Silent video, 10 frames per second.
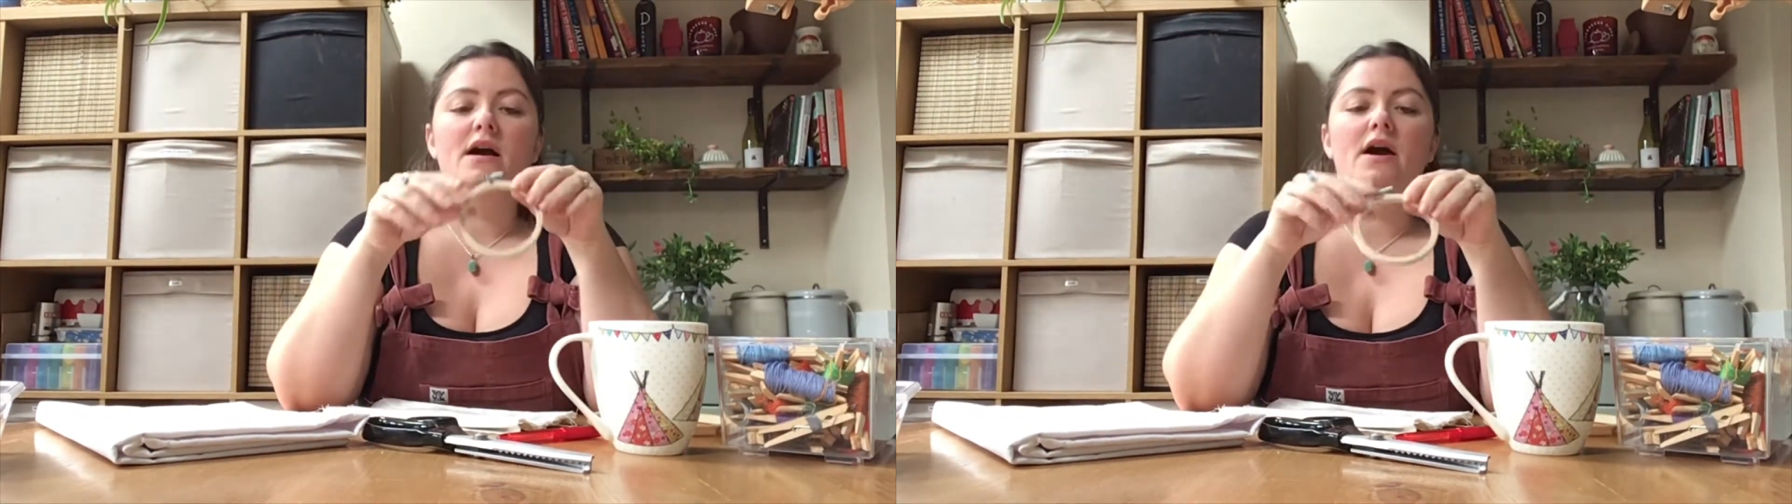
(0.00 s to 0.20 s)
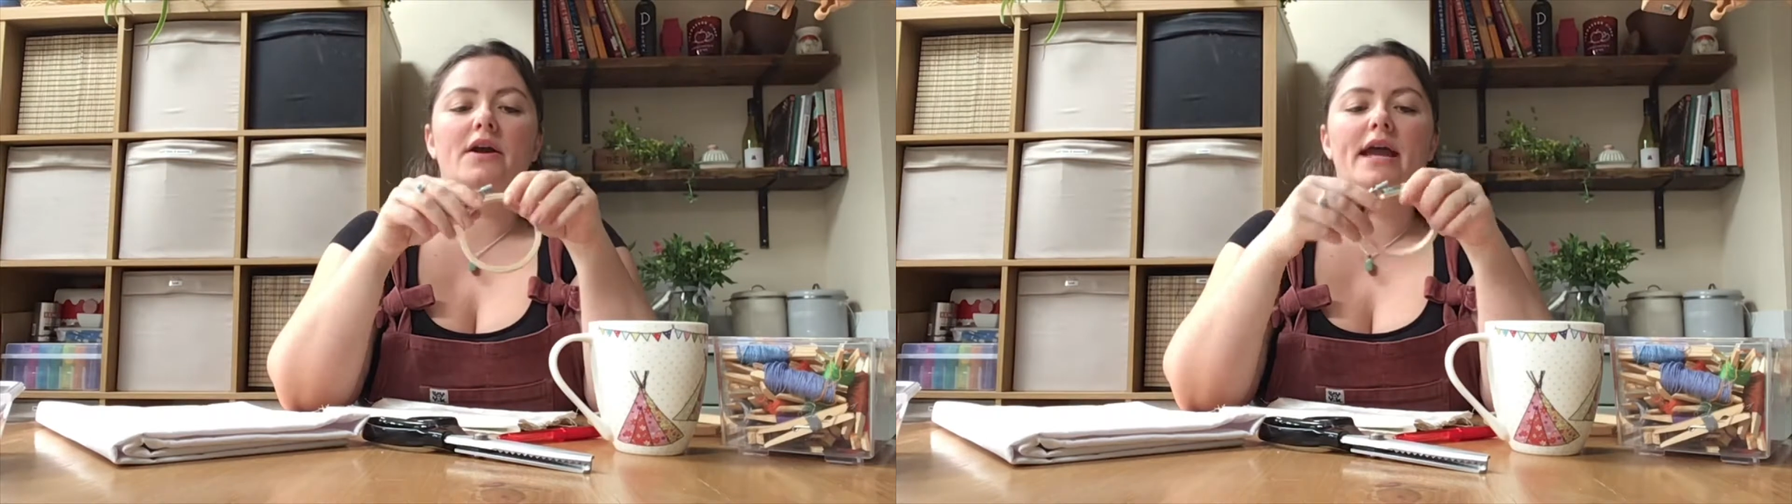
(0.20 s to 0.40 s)

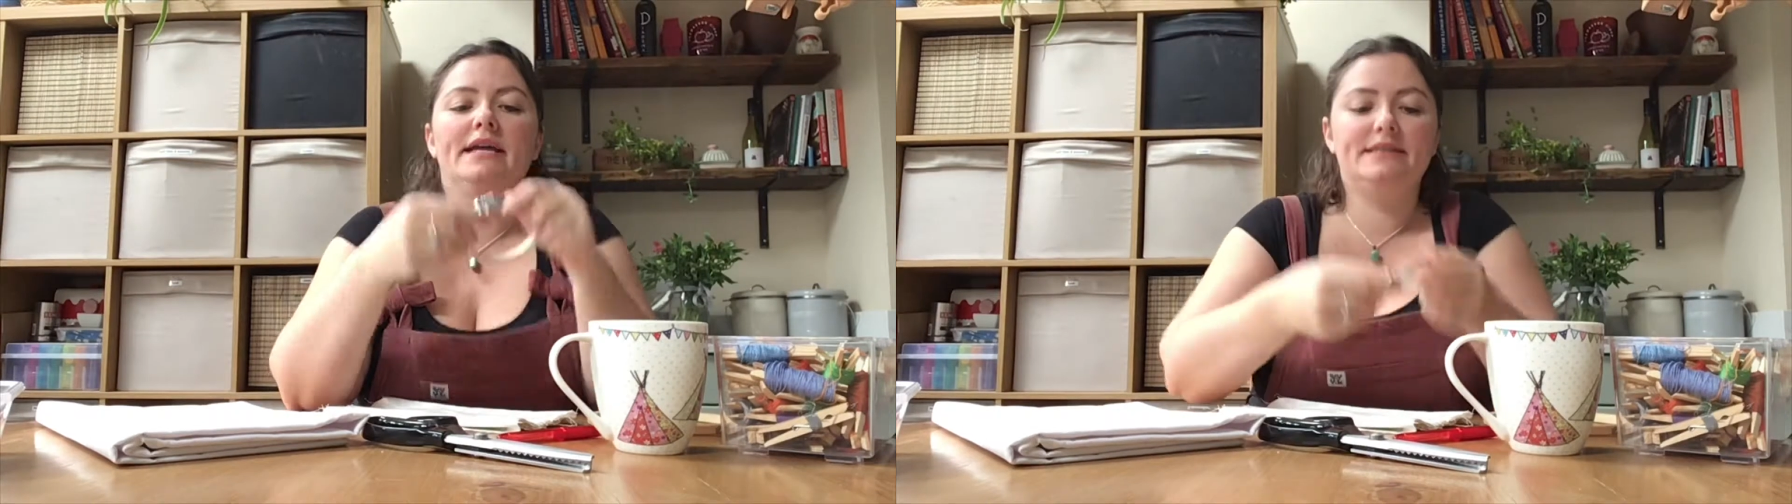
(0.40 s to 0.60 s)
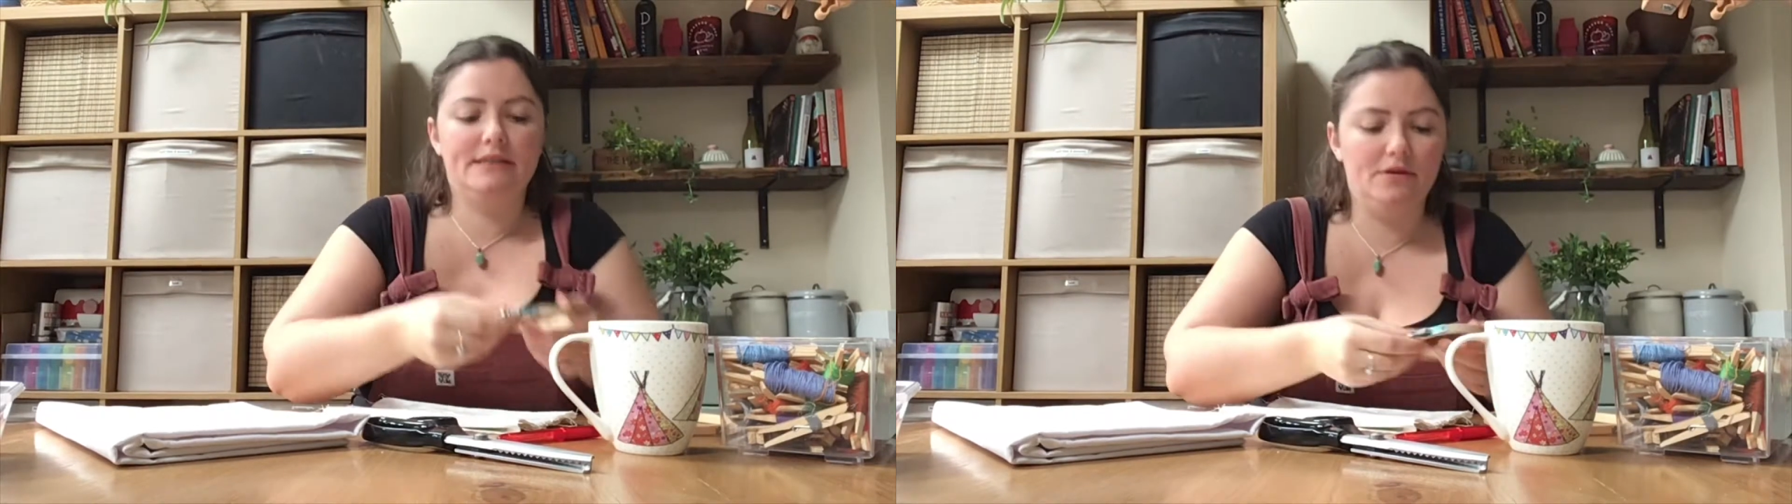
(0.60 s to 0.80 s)
Okay,
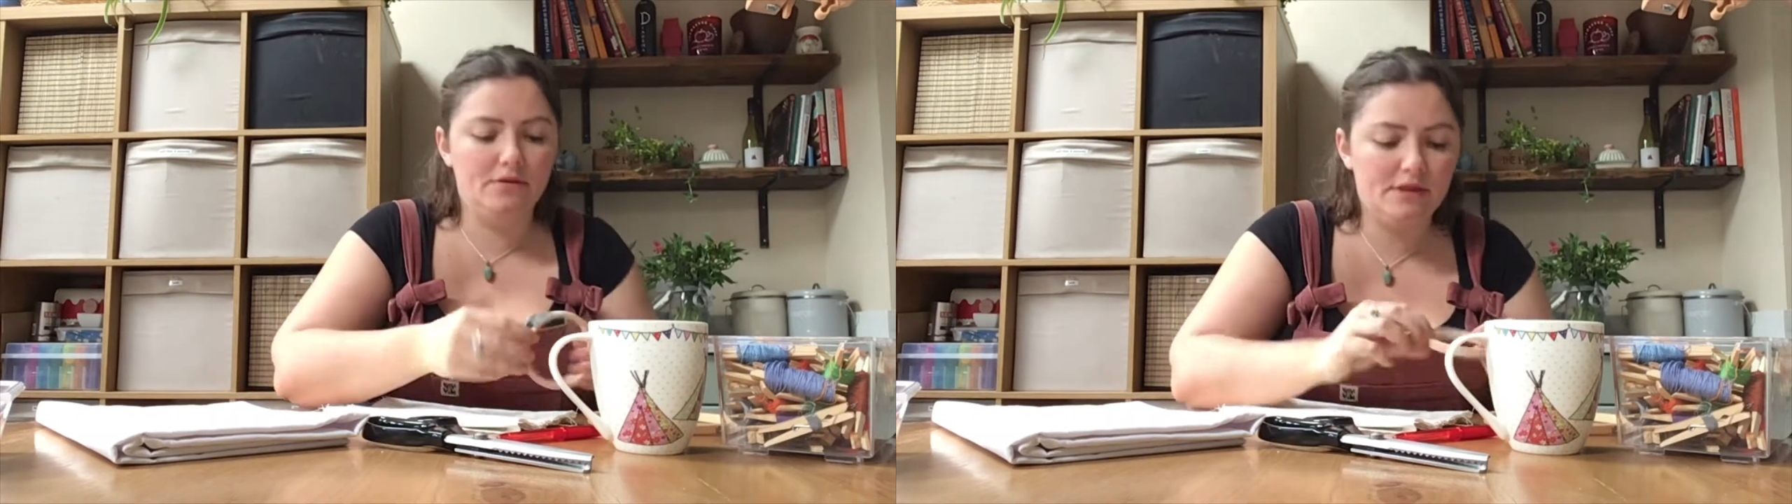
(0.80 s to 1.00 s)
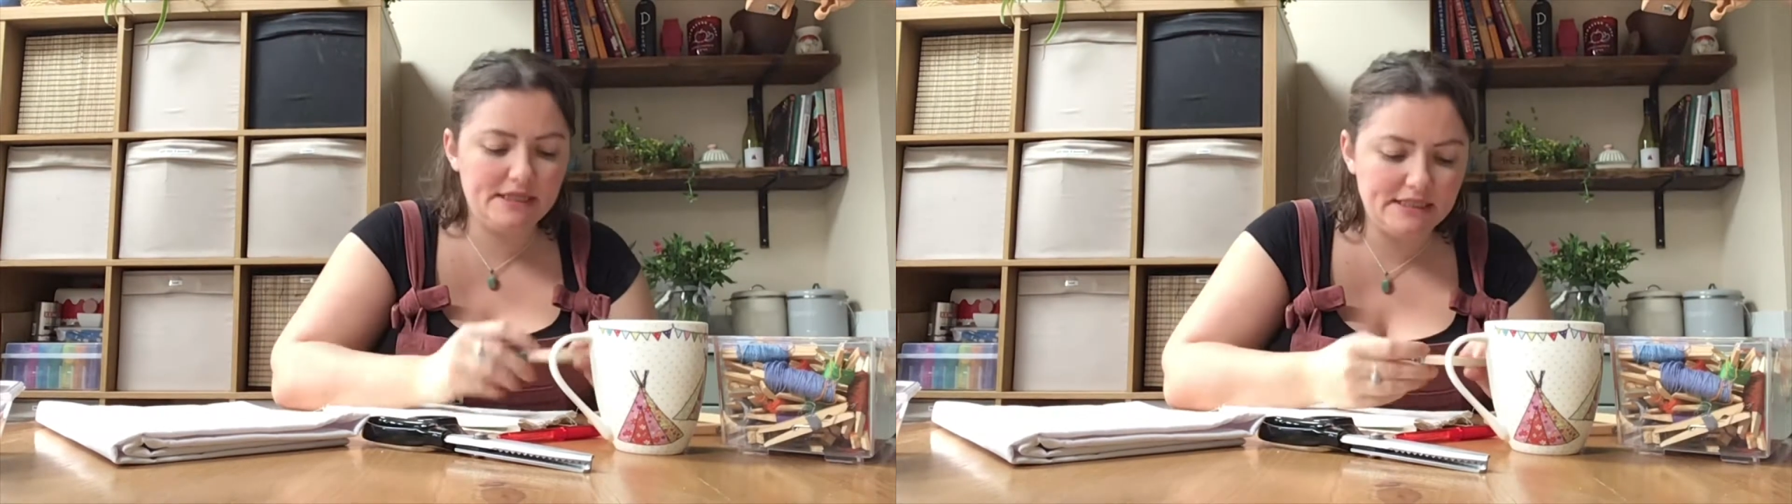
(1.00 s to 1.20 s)
so
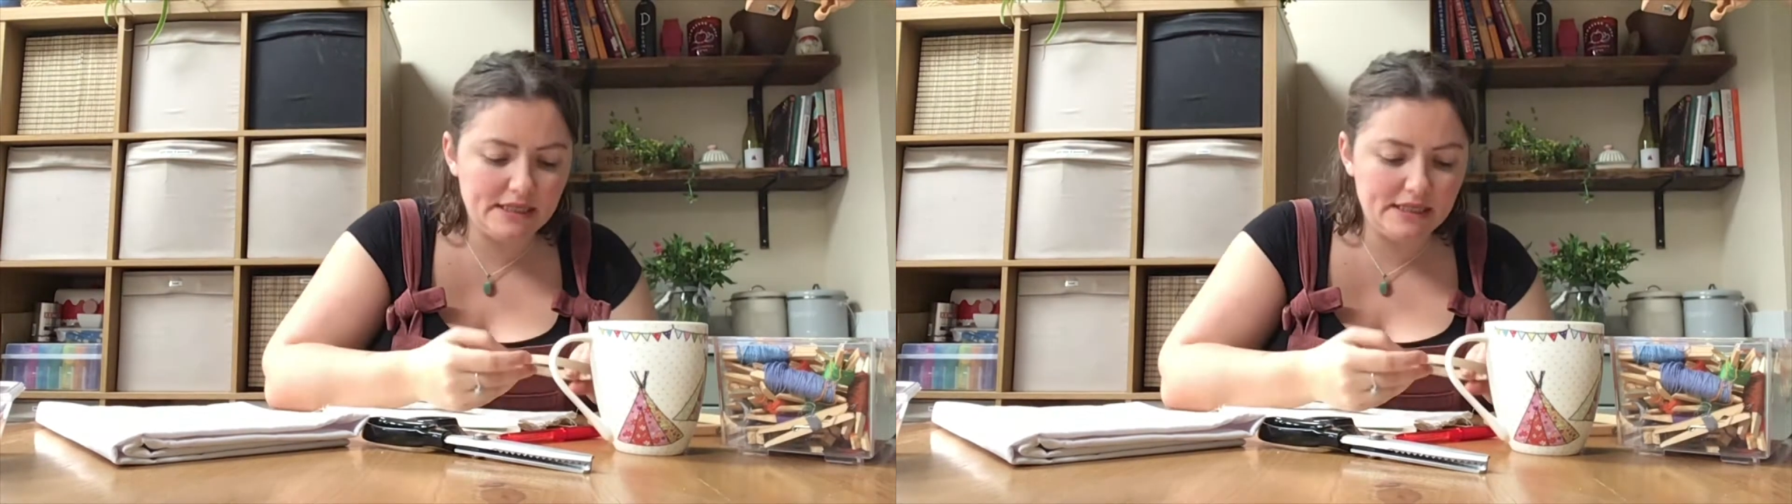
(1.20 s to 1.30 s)
this